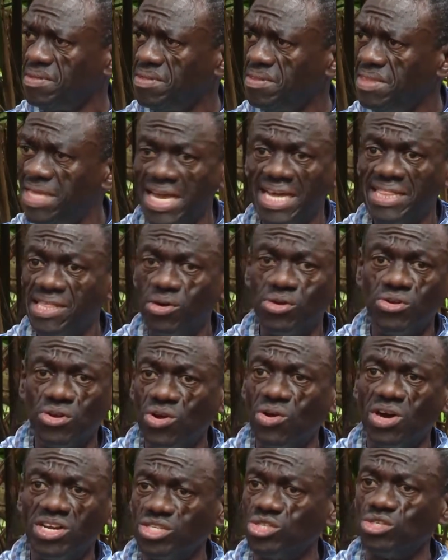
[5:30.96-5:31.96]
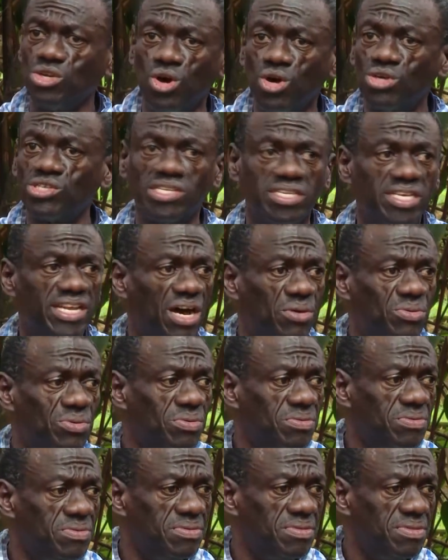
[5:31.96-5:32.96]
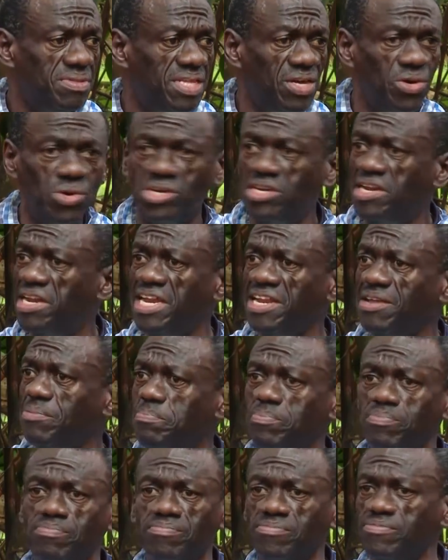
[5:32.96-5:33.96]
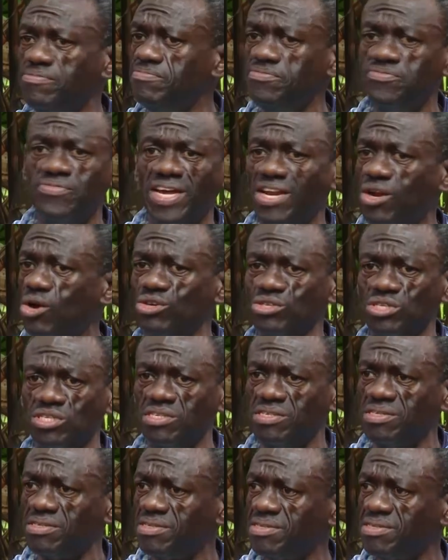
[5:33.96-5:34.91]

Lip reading: They are the only ones locked down, the ordinary fellows.